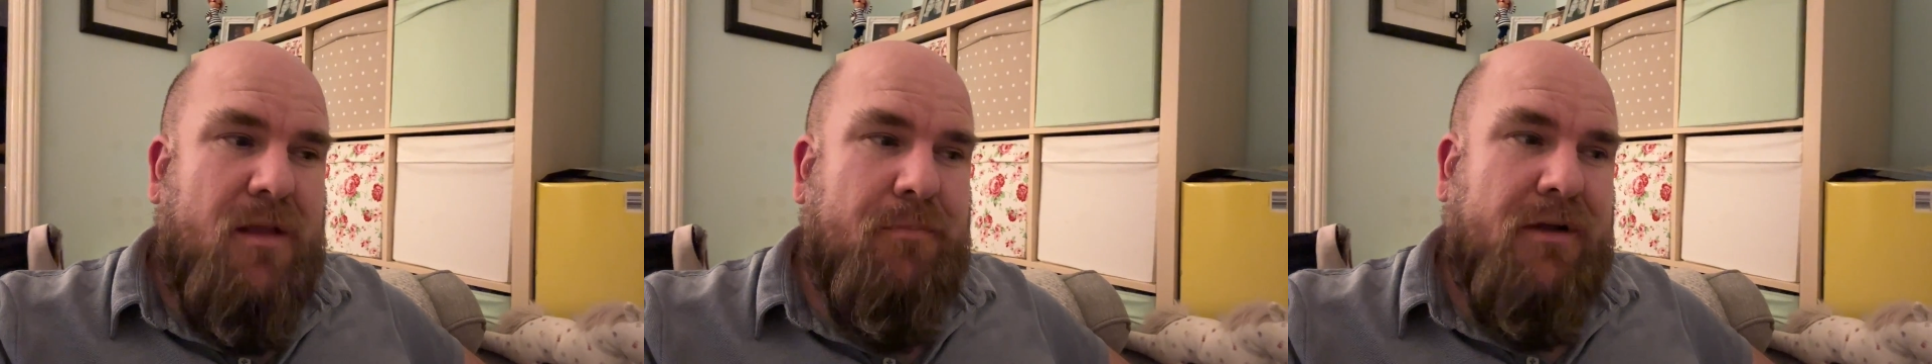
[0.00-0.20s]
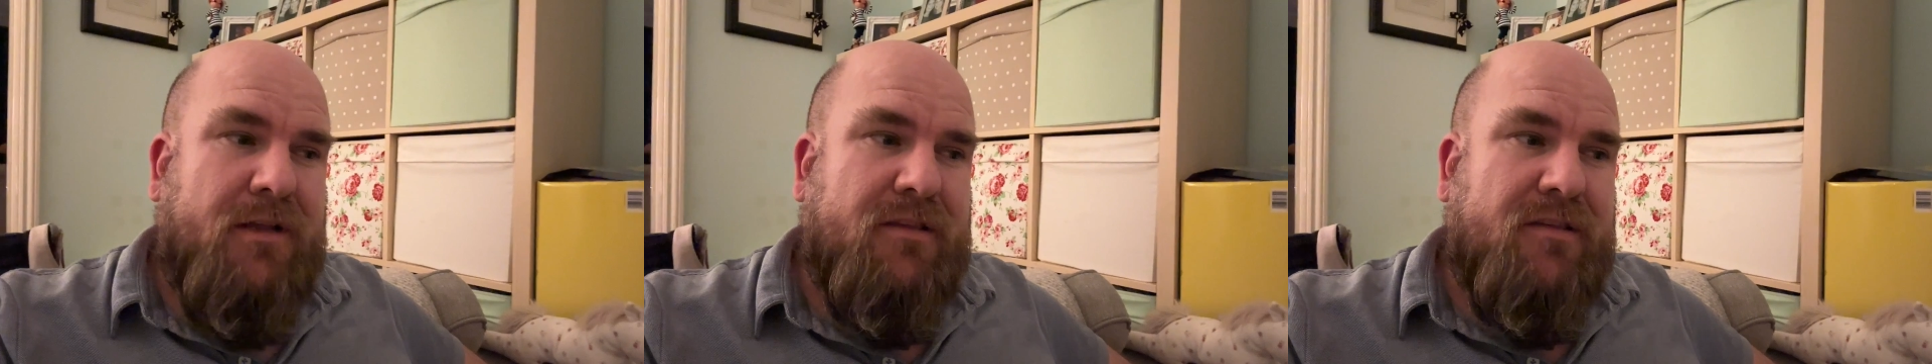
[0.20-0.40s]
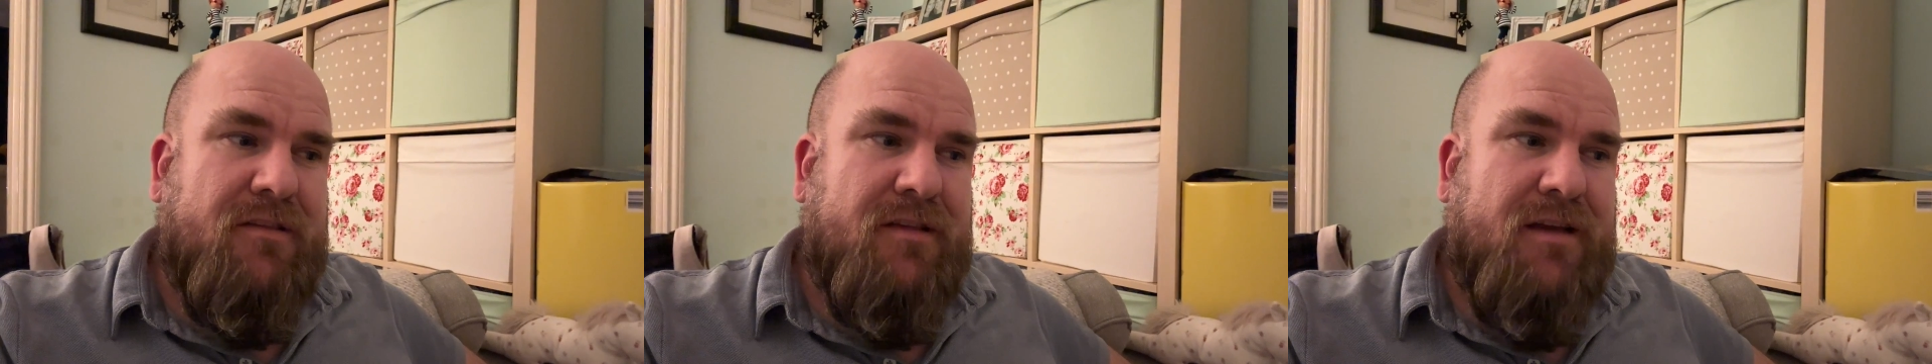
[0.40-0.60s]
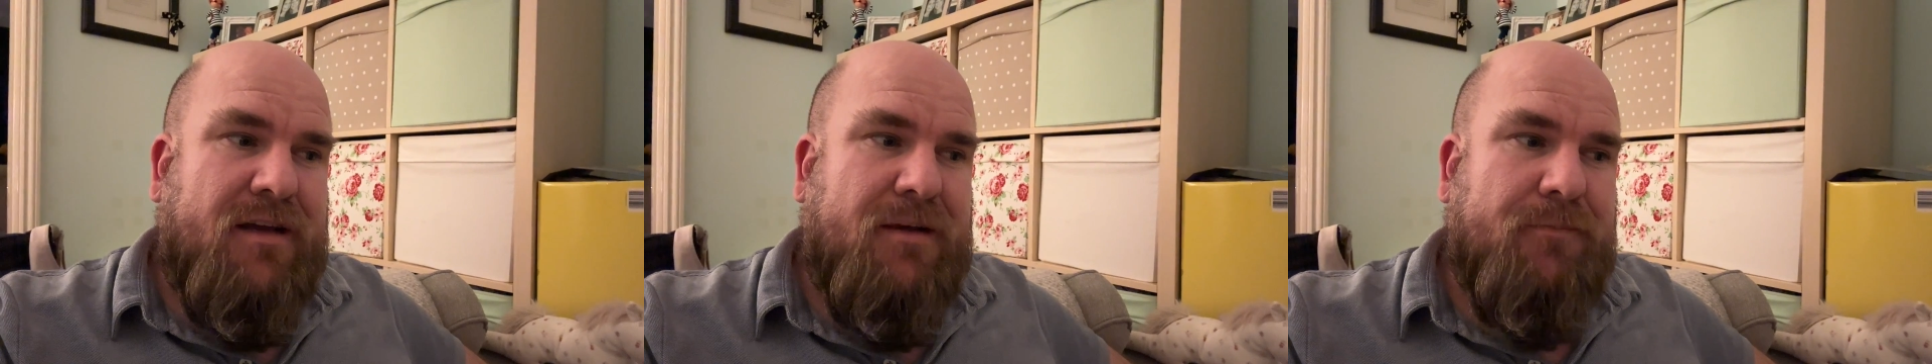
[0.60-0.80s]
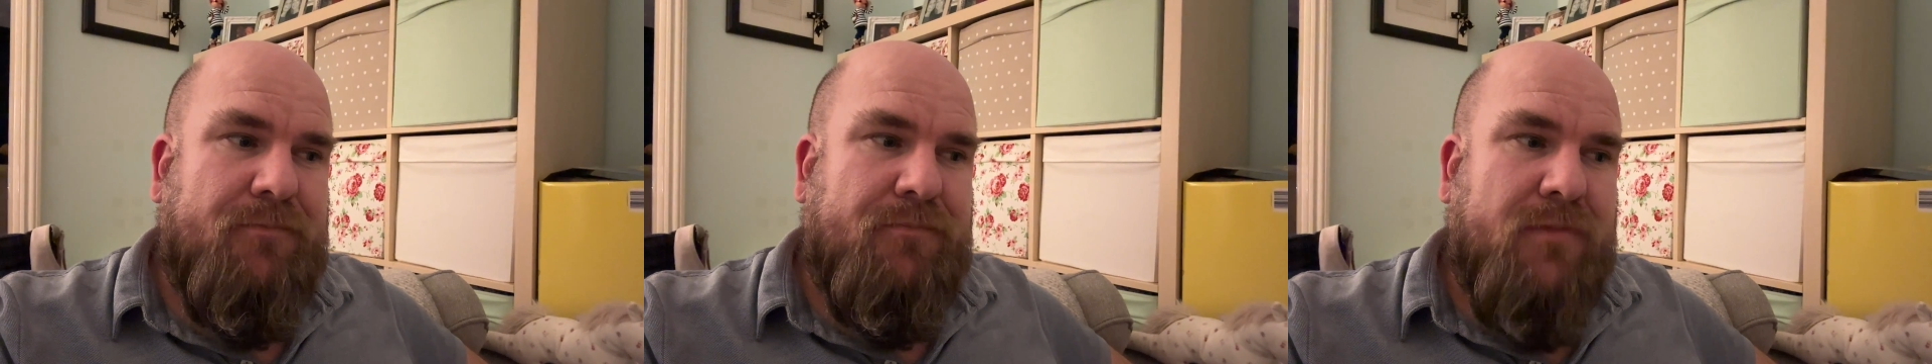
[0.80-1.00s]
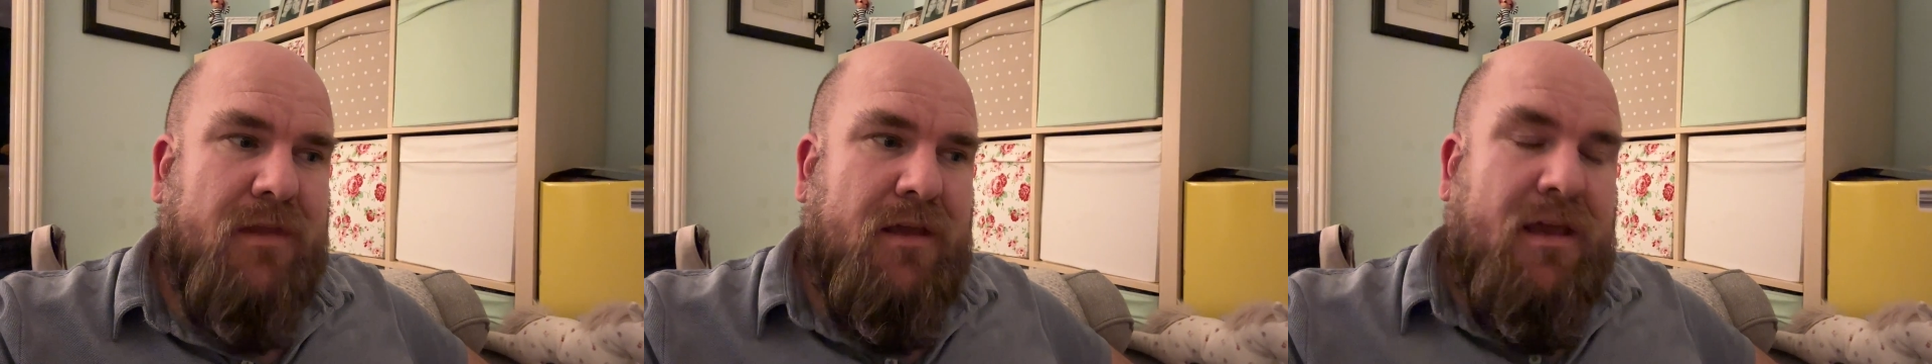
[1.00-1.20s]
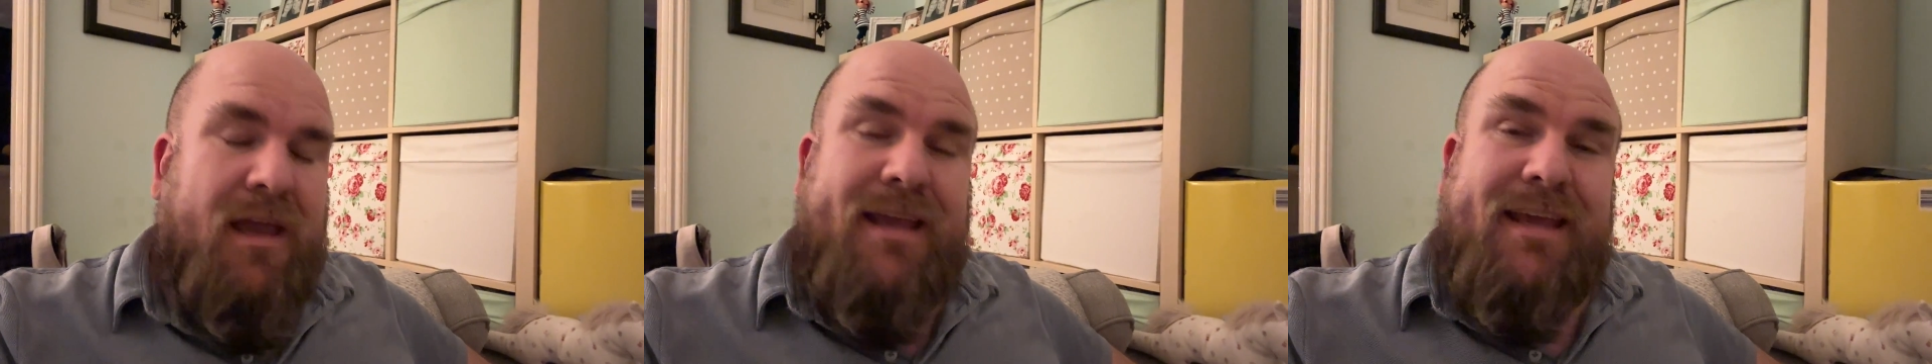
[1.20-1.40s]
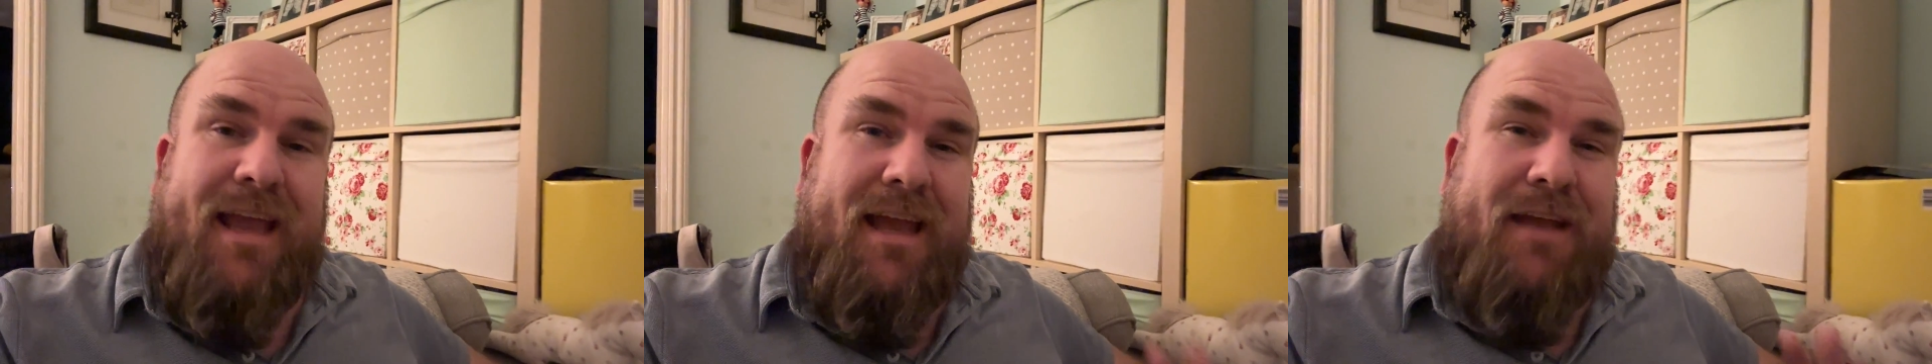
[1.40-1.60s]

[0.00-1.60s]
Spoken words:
But yeah,